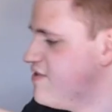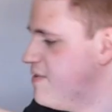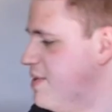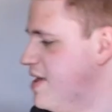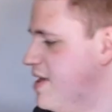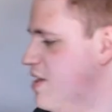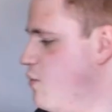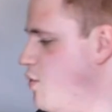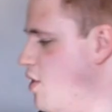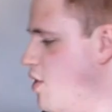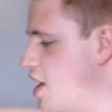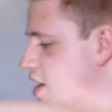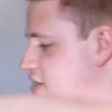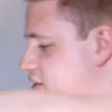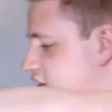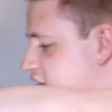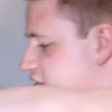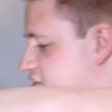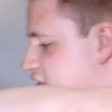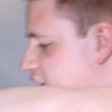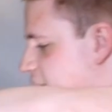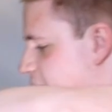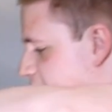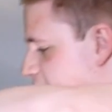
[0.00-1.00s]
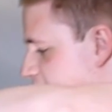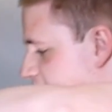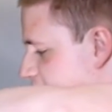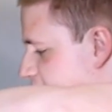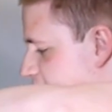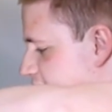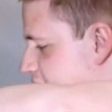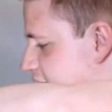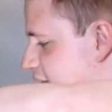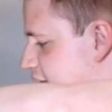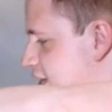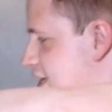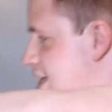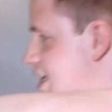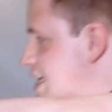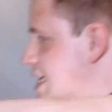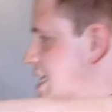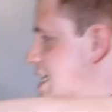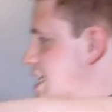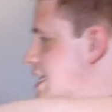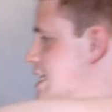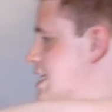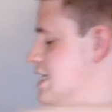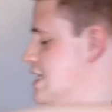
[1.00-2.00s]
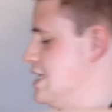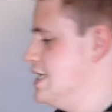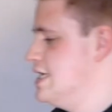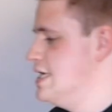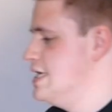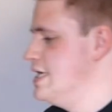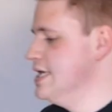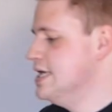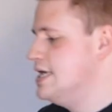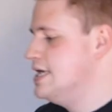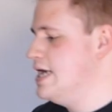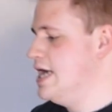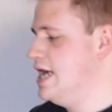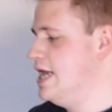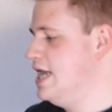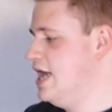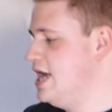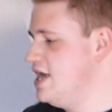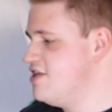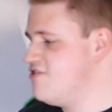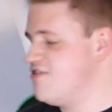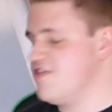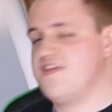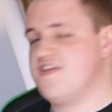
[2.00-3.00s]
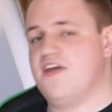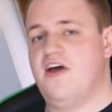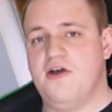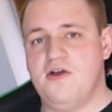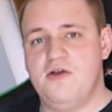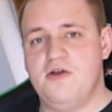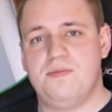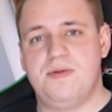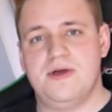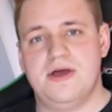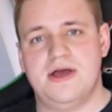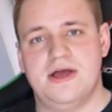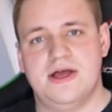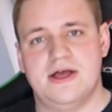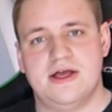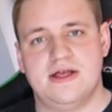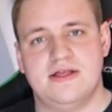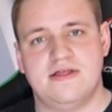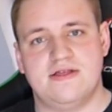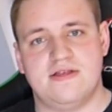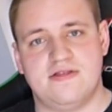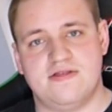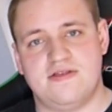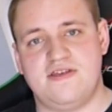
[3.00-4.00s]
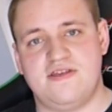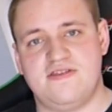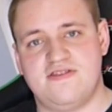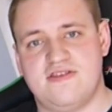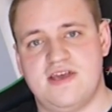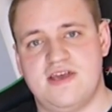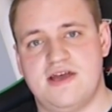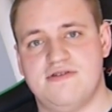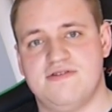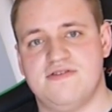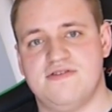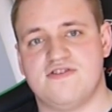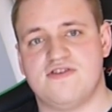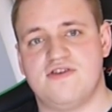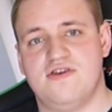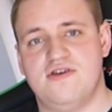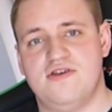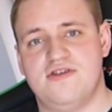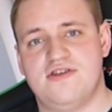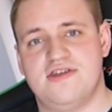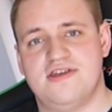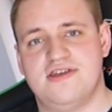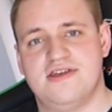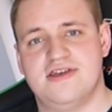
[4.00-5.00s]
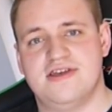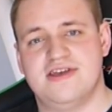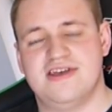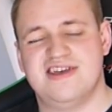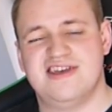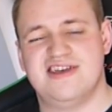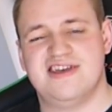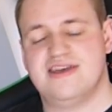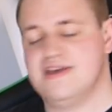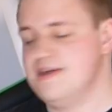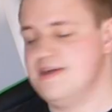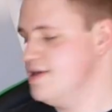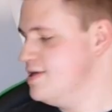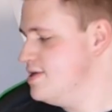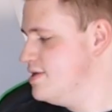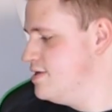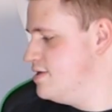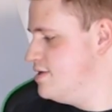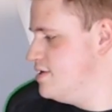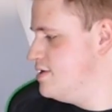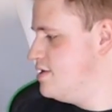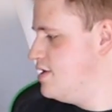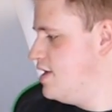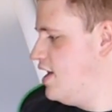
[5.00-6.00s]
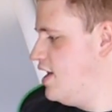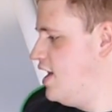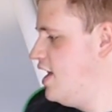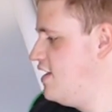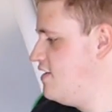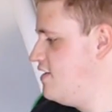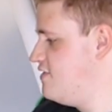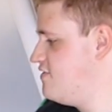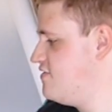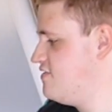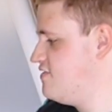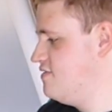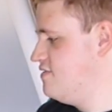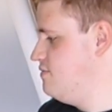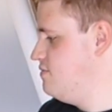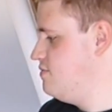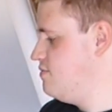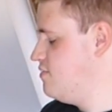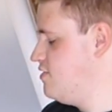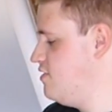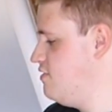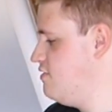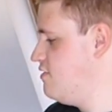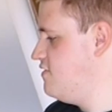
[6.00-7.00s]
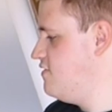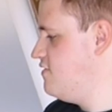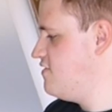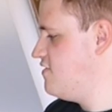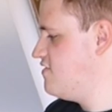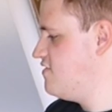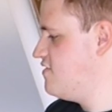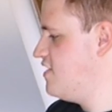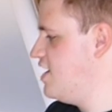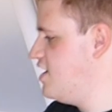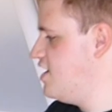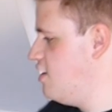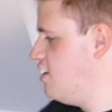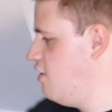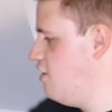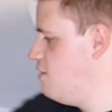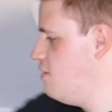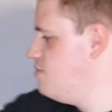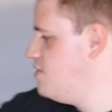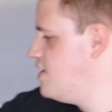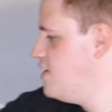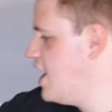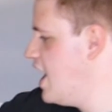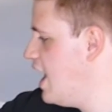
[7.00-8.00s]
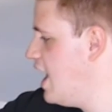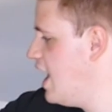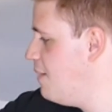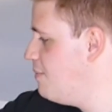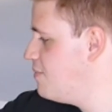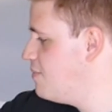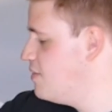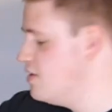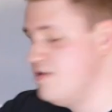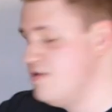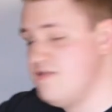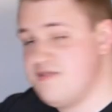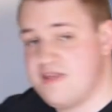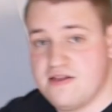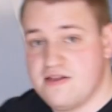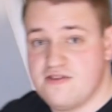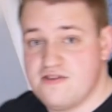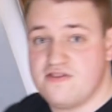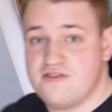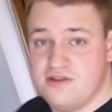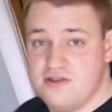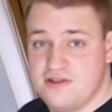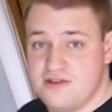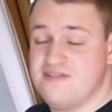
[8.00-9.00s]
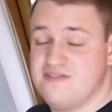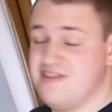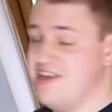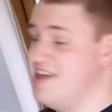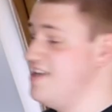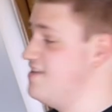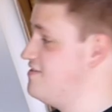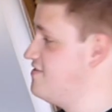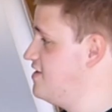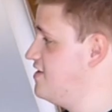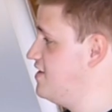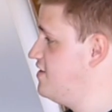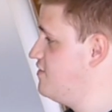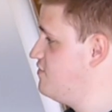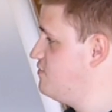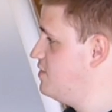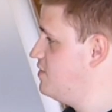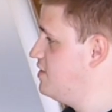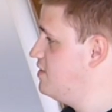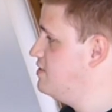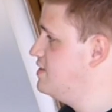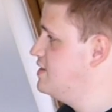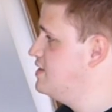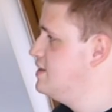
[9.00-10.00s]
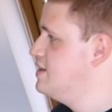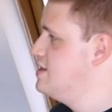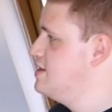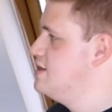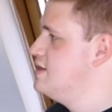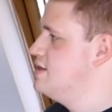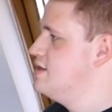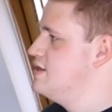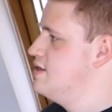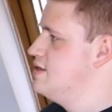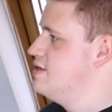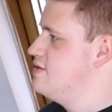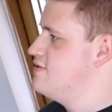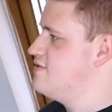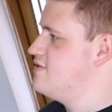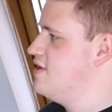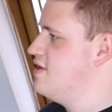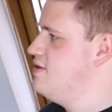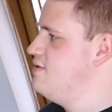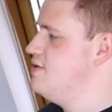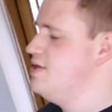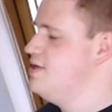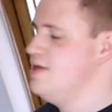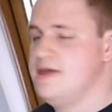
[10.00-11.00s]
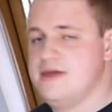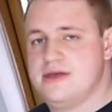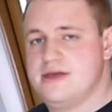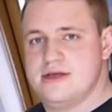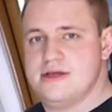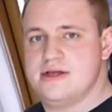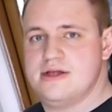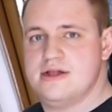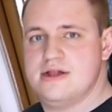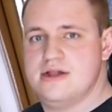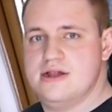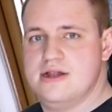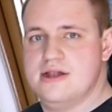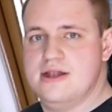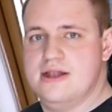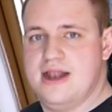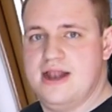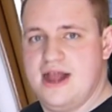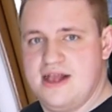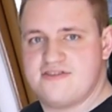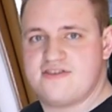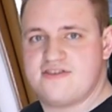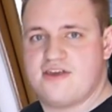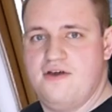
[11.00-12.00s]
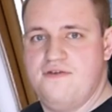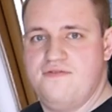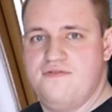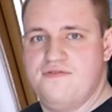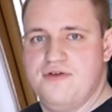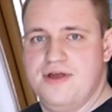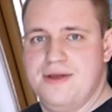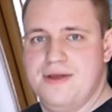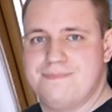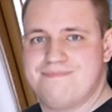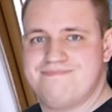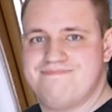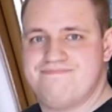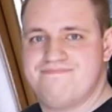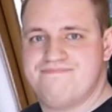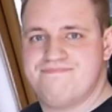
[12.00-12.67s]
guess I better wire these up then, and I just hope that these sound as good as Acoustics is saying. I hope the amp sounds as good as they say as well. So let's go for it.